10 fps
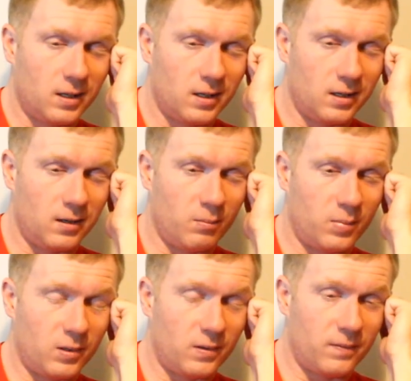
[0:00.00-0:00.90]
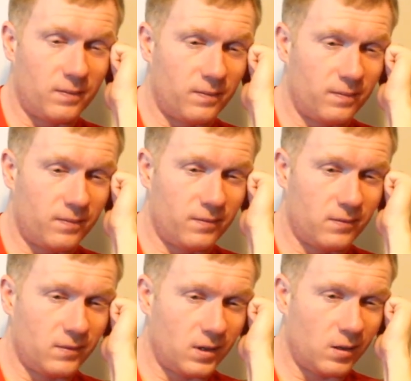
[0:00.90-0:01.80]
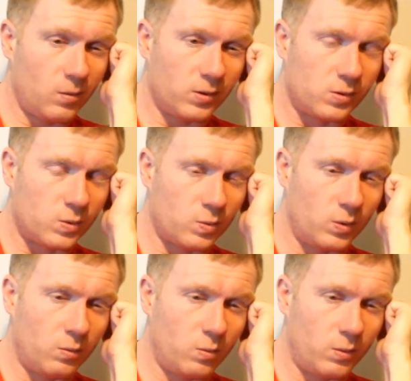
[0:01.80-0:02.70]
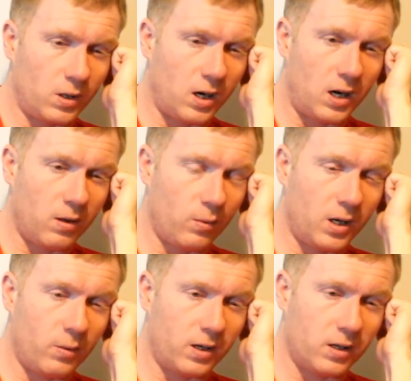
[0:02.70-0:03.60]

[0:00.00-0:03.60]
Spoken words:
But you know, once we got out of the way,